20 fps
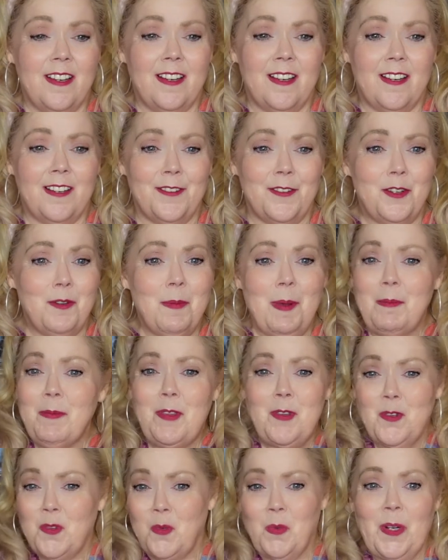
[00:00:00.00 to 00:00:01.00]
Uh, do you remember
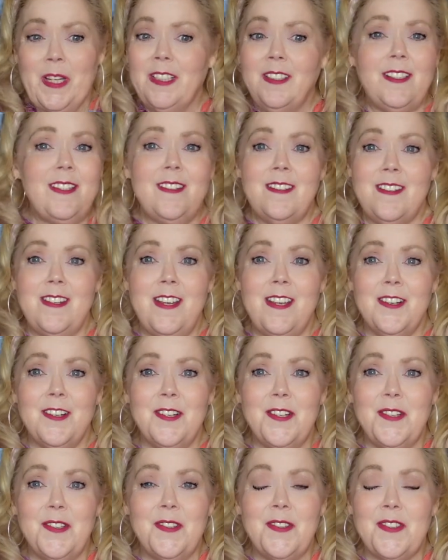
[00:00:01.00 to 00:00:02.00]
those wheelie
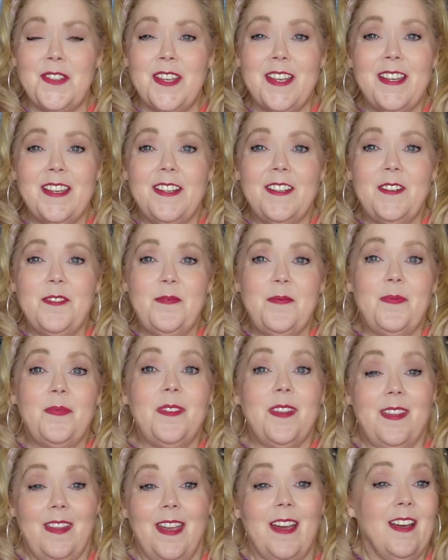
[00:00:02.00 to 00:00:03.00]
sneakers?
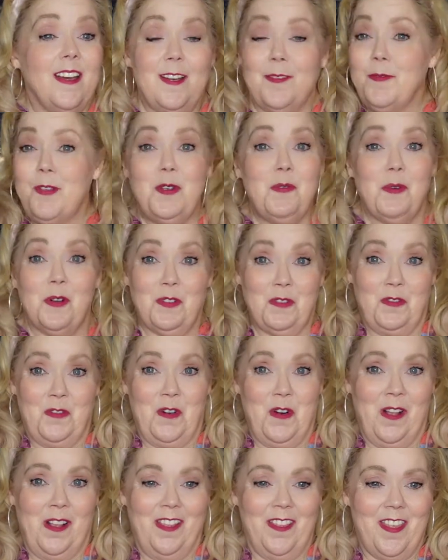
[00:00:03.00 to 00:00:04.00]
Yeah, I'm too old
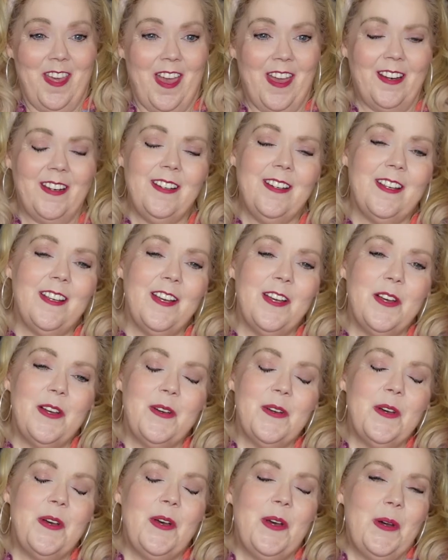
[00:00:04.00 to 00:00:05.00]
for all of that.
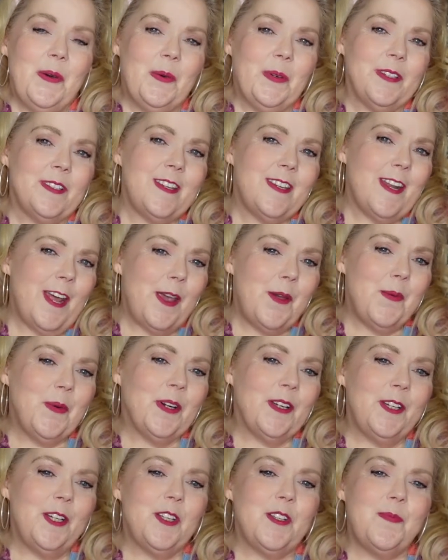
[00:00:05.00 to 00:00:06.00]
Well, today
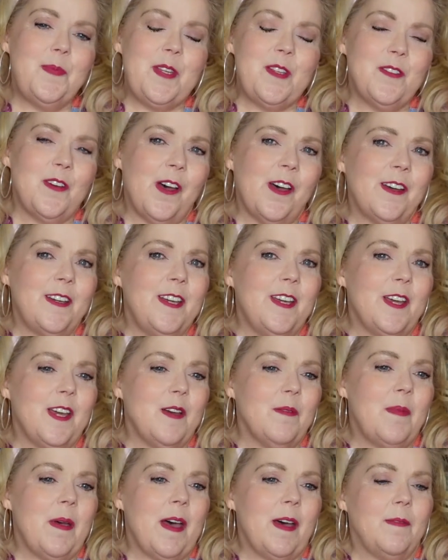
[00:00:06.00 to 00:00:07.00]
we're going to be talking
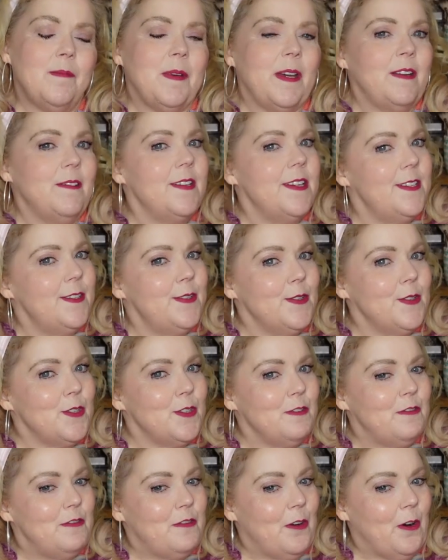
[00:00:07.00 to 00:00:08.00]
about my recent
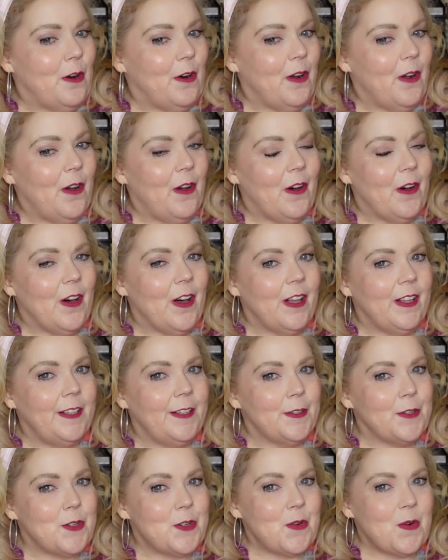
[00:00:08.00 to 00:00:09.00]
Sephora haul
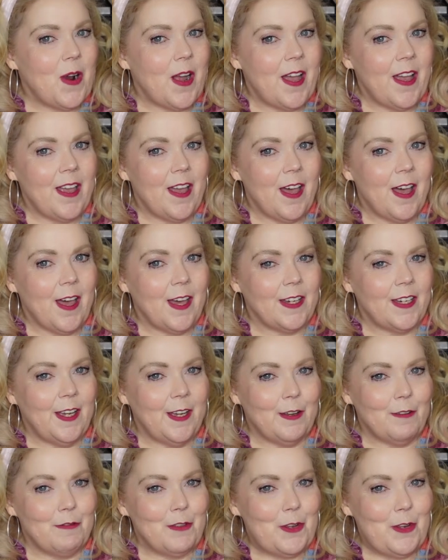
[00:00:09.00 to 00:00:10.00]
and try-on
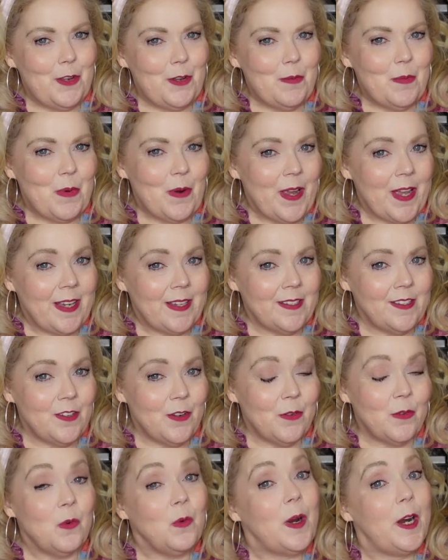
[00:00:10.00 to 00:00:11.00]
of the new brand
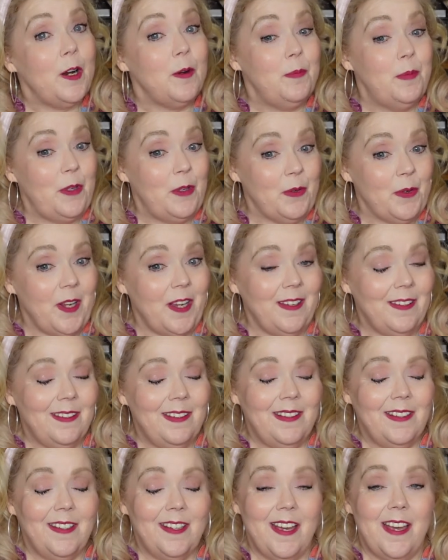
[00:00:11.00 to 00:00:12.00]
Rare Beauty.
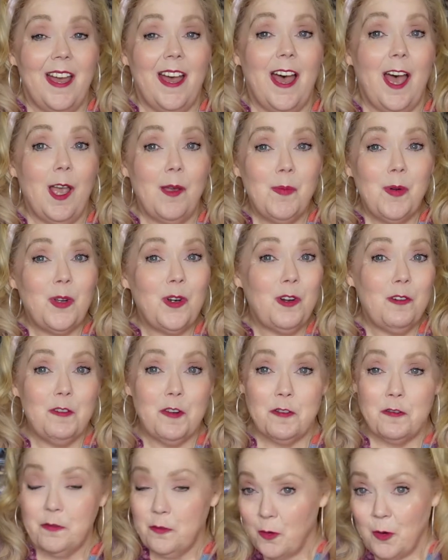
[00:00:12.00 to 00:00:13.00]
I bought
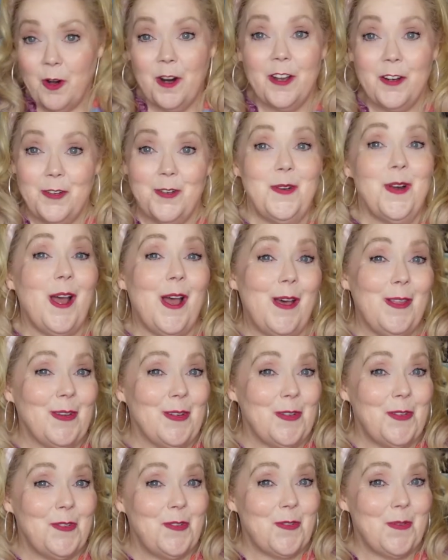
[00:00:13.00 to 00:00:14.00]
over four hundred
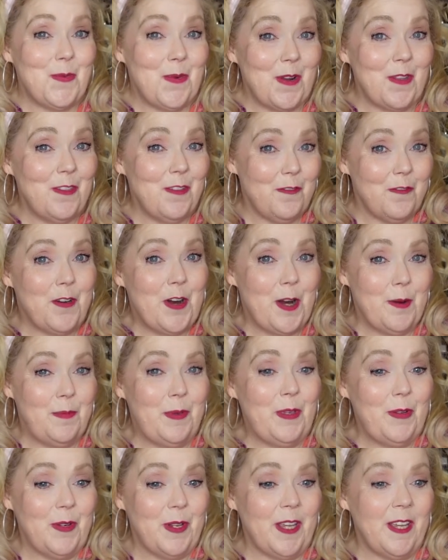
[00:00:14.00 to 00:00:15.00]
dollars worth of Rare
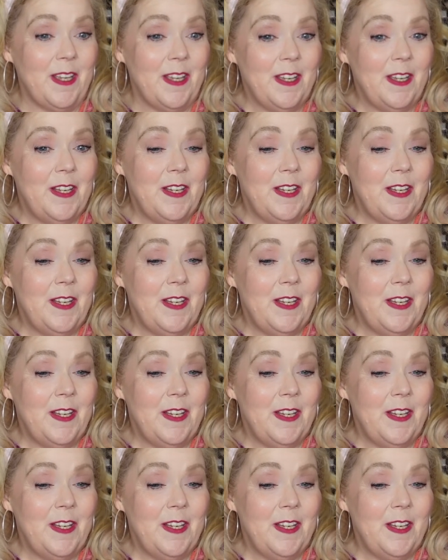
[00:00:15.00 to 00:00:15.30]
Beauty